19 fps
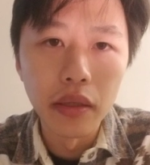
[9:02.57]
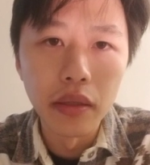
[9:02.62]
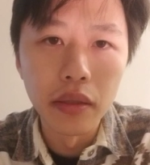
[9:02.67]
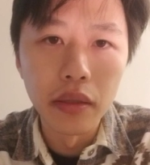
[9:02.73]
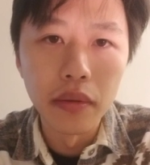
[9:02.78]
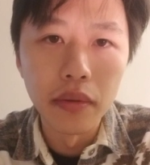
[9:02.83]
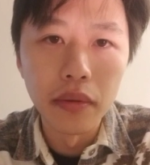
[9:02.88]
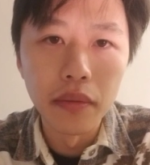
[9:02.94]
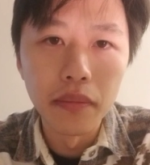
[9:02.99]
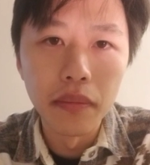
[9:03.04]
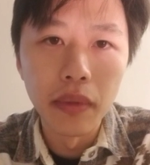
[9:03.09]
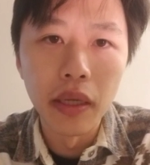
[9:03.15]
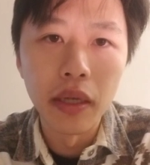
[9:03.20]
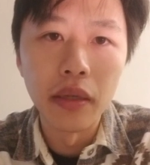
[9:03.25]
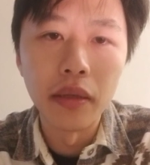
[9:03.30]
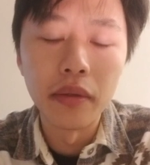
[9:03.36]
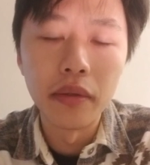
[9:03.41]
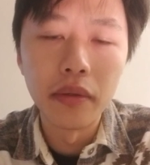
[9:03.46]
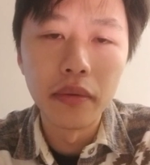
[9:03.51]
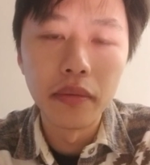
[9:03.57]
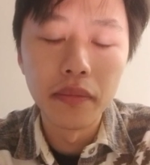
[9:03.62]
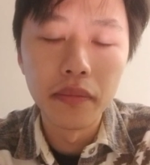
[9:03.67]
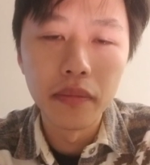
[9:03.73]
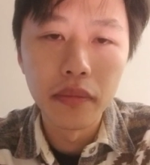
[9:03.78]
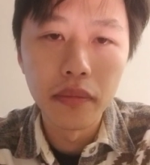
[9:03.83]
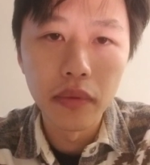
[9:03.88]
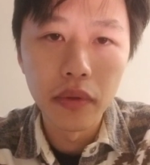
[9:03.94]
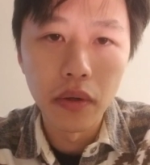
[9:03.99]
it may
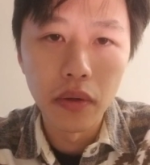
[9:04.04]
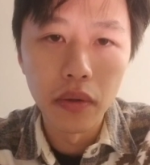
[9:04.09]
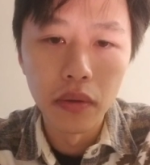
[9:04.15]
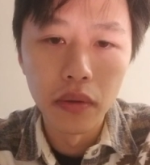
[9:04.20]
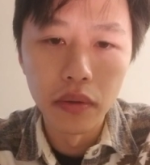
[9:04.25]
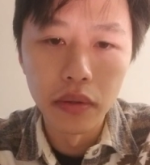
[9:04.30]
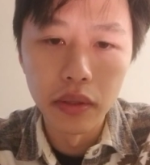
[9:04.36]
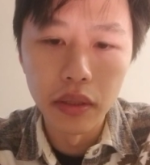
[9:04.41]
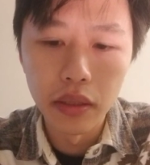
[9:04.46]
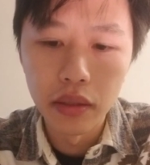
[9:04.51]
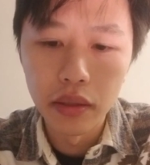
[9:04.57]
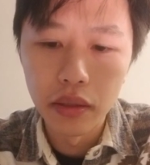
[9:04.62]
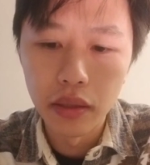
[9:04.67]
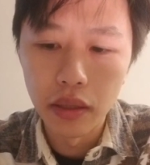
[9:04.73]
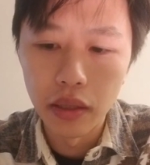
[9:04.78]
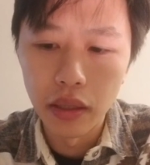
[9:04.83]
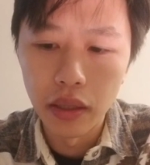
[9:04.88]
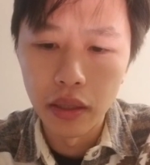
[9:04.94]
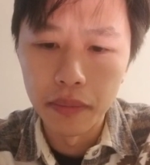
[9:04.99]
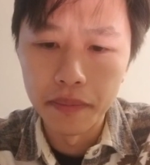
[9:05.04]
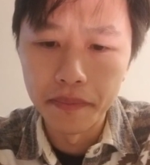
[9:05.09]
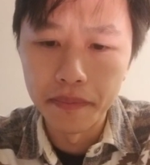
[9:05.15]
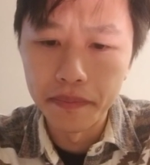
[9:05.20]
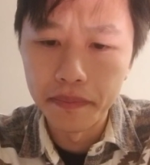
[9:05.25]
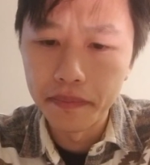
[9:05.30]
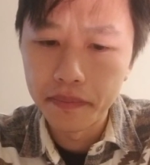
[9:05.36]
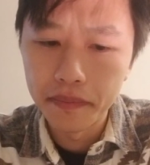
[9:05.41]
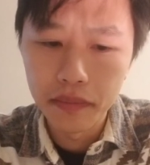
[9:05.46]
hold,
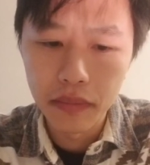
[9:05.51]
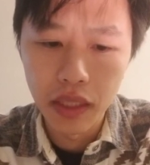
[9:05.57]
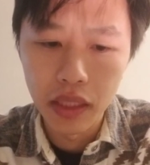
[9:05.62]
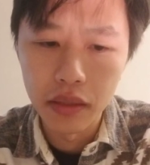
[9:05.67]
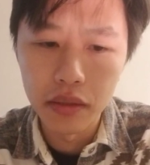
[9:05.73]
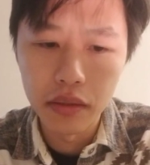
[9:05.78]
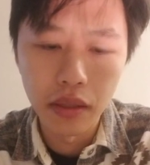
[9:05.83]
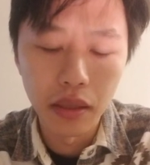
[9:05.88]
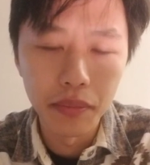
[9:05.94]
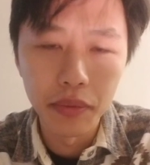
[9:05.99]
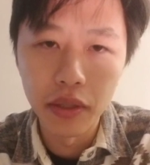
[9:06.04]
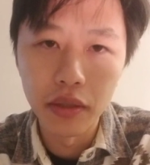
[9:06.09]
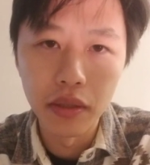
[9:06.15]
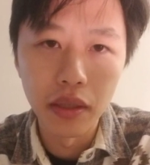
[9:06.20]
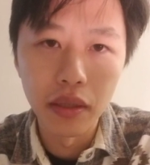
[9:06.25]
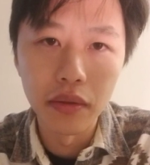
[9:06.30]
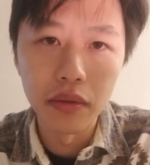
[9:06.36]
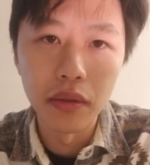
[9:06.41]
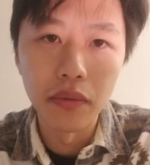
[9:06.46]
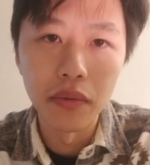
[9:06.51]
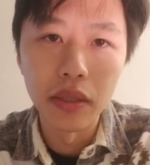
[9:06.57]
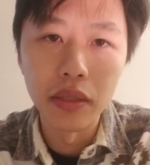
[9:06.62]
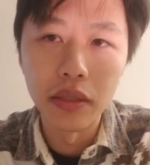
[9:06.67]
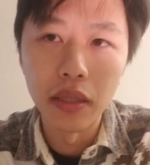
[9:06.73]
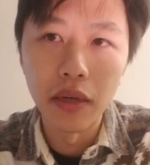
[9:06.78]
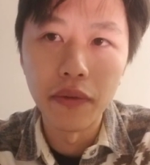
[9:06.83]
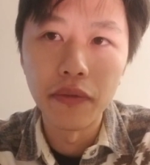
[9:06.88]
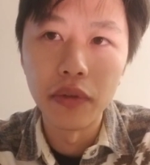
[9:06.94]
that's something that we
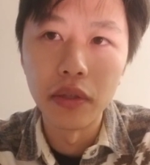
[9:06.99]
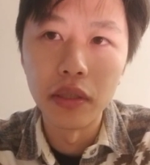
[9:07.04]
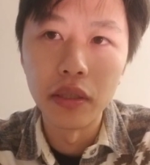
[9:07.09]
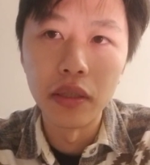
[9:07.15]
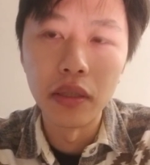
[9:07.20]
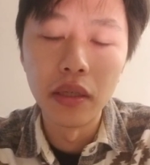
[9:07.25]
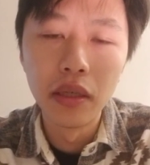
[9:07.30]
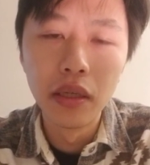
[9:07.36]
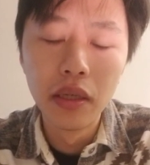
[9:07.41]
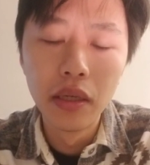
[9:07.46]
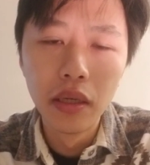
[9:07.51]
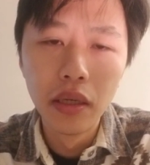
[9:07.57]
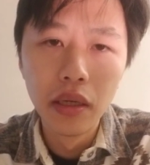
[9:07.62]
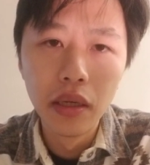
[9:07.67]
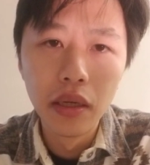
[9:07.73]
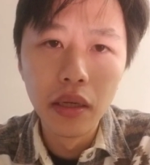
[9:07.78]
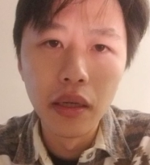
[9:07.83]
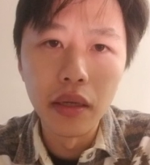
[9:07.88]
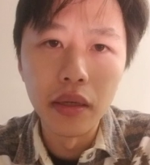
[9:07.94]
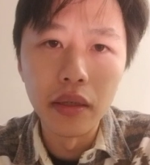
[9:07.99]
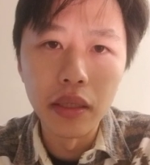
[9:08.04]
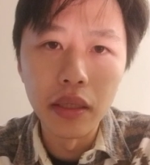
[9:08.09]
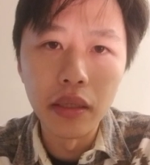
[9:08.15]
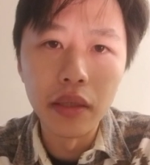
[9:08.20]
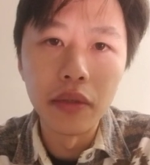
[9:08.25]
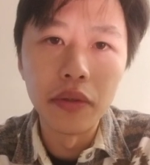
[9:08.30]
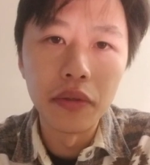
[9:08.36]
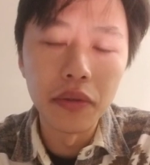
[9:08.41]
definitely
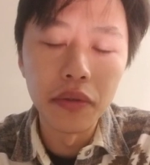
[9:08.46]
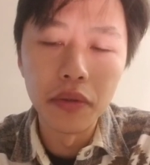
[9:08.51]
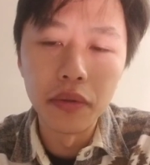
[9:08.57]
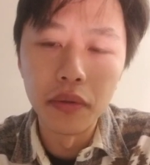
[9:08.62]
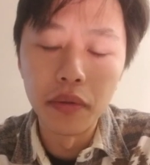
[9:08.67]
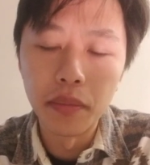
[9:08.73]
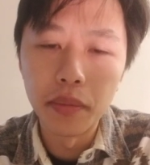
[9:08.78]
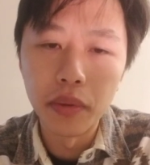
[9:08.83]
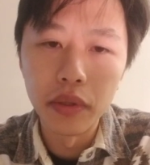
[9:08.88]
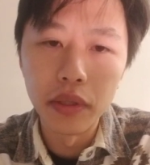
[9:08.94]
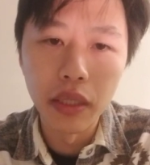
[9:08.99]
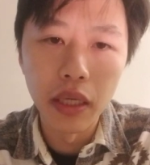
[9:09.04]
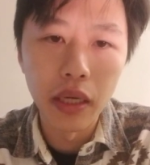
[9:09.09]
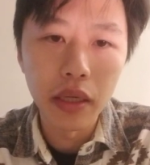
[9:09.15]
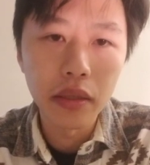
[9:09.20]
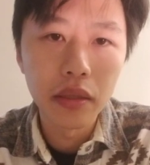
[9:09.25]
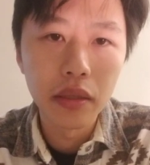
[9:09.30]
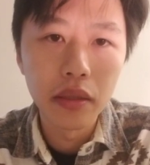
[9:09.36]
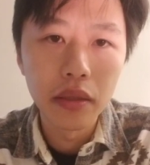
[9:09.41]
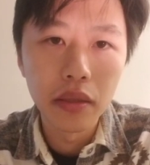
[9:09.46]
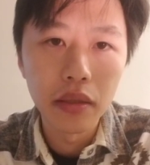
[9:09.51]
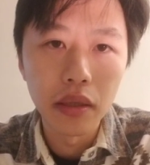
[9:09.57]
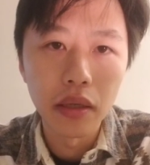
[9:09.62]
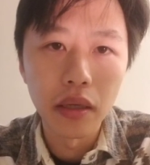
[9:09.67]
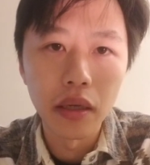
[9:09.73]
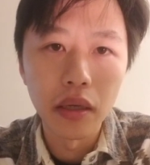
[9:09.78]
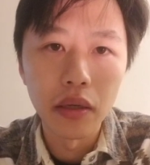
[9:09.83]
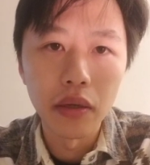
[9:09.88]
need to protect
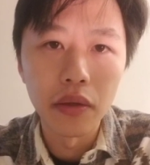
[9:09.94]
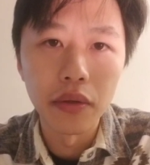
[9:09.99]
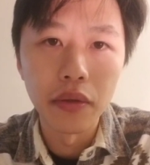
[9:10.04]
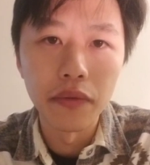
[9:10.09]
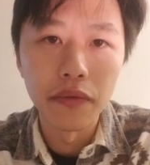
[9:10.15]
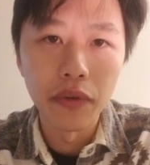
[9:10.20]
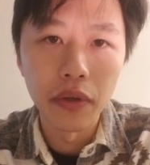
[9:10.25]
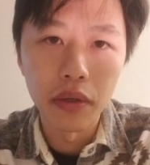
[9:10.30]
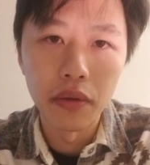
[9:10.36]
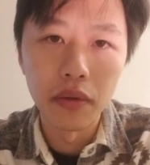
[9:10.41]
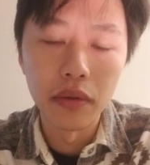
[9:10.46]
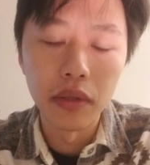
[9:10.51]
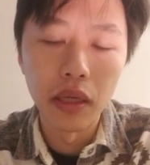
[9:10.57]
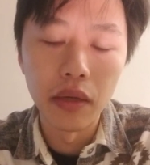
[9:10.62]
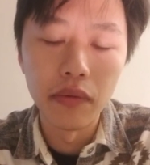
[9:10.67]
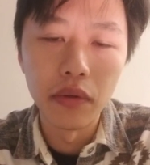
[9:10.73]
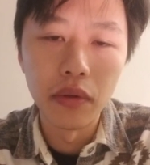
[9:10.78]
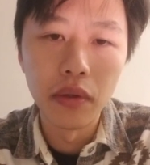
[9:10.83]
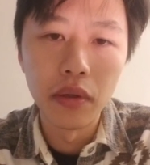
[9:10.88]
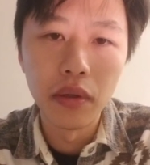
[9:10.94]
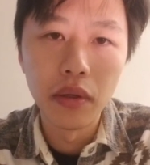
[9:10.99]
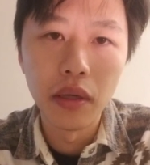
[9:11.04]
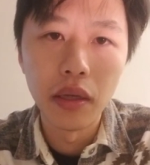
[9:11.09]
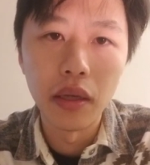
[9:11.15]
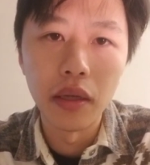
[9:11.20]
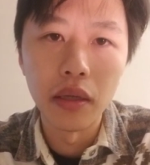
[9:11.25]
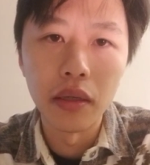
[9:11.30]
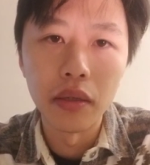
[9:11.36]
on the federal level,
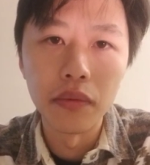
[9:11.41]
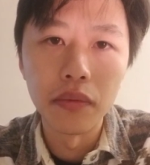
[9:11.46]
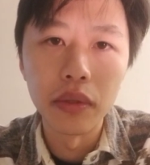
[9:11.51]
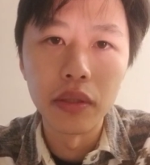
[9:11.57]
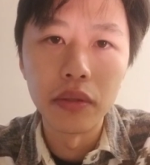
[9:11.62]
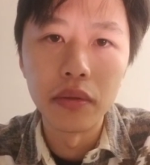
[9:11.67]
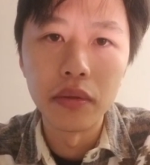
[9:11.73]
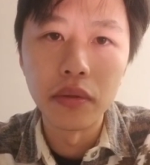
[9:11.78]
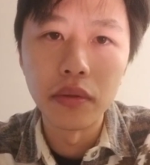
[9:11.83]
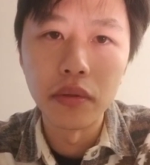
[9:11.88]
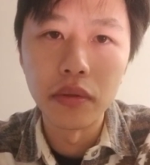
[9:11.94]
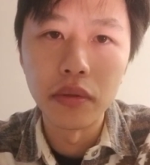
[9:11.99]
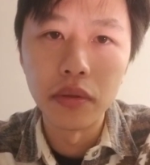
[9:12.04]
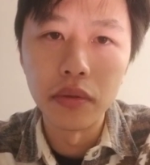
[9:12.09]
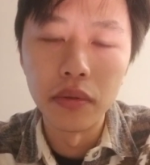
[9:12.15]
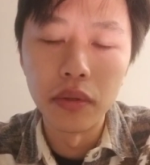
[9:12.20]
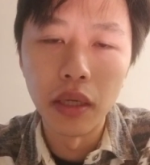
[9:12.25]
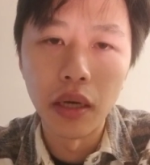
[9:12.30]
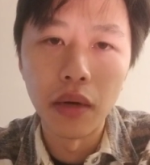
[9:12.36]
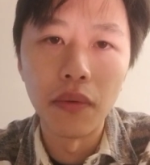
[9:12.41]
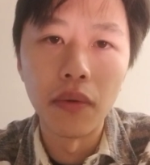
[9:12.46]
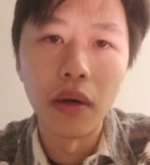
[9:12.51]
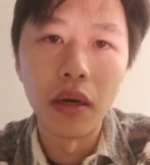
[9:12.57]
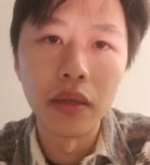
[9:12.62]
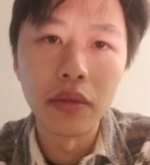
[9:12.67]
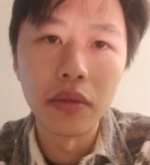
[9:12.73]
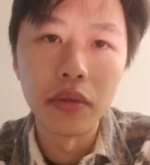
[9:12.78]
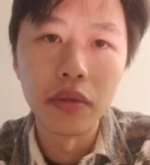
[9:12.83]
and we do not
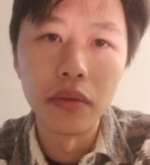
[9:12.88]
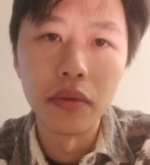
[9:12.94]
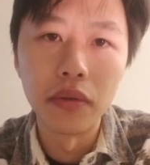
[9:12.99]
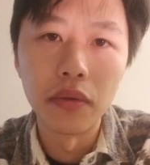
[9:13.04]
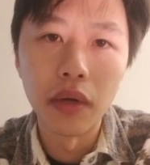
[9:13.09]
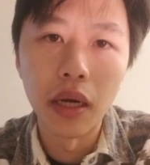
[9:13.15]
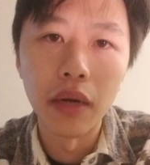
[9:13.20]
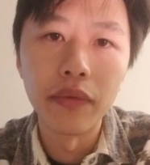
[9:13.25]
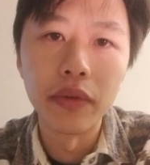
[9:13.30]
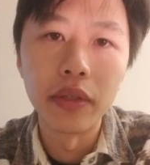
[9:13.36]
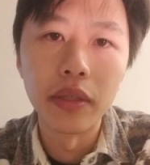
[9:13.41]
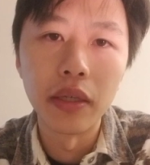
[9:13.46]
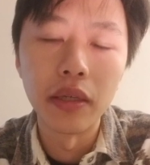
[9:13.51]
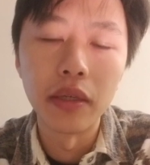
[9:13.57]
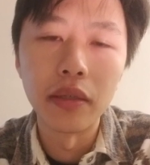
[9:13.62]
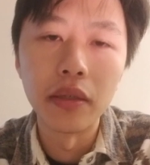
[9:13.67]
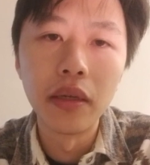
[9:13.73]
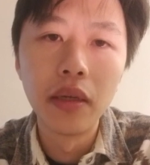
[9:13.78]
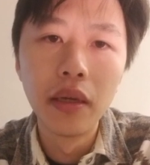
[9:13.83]
want to gravitate